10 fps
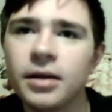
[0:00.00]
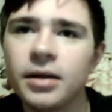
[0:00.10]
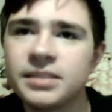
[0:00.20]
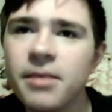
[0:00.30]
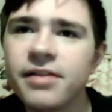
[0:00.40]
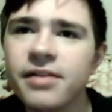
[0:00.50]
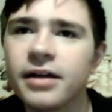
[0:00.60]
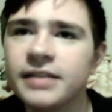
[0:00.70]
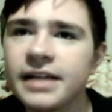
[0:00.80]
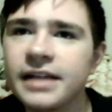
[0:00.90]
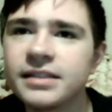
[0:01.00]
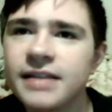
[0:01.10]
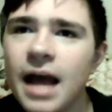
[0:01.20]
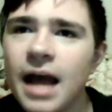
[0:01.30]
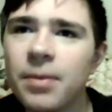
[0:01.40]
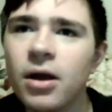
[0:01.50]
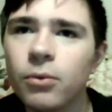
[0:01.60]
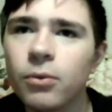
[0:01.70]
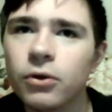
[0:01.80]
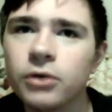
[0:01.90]
Smith takes the snap.
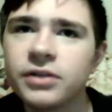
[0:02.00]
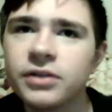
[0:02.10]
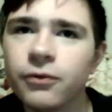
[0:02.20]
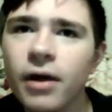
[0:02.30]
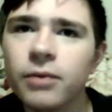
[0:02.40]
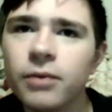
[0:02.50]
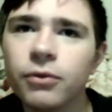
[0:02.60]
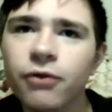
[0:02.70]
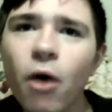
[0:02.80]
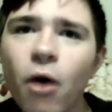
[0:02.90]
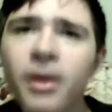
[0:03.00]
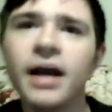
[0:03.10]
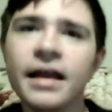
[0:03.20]
We'll go to the right. We'll throw it.